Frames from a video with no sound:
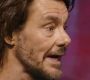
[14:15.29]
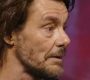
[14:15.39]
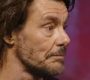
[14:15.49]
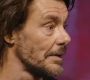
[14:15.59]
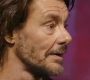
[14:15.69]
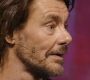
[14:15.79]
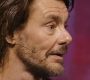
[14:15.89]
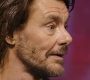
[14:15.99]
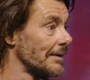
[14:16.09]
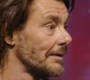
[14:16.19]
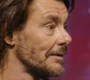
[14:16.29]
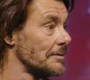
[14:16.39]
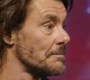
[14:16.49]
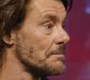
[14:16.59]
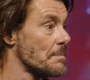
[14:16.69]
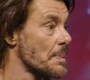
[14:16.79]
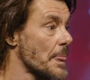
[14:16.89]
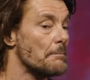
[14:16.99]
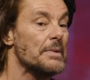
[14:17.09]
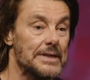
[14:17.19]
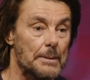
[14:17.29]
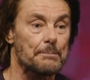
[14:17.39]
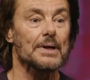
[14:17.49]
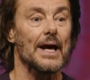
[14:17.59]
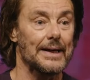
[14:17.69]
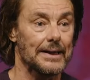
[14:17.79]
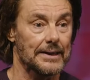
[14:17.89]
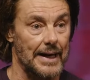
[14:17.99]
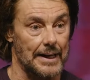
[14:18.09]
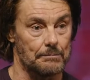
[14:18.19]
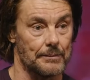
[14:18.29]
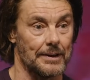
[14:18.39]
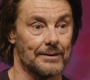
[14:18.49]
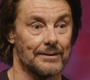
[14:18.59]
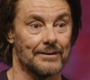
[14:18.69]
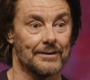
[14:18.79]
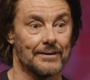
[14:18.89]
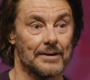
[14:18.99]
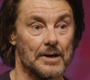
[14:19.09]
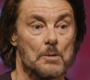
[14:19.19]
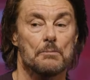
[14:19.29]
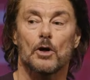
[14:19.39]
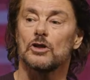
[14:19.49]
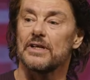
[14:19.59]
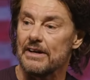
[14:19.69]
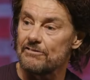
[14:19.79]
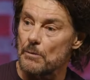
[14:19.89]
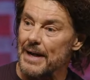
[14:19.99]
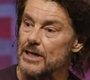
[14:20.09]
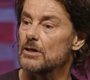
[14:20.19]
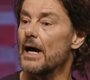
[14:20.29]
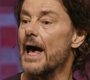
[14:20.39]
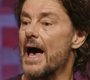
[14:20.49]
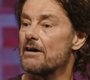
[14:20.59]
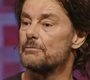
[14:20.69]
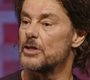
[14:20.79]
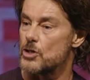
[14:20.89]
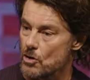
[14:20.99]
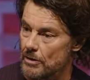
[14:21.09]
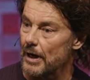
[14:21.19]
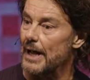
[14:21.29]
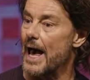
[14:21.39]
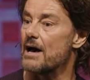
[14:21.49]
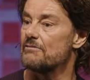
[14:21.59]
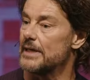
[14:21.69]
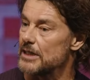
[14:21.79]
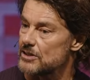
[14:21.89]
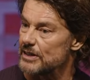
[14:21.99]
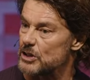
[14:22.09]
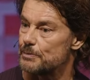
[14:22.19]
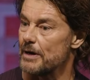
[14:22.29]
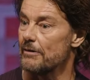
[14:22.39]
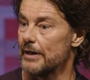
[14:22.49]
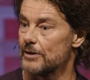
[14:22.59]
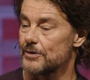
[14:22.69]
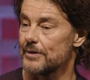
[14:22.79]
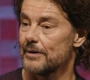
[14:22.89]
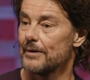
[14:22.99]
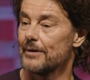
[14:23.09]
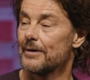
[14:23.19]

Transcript: them, manipulating them, because the information I have, maturity I have, years of experience,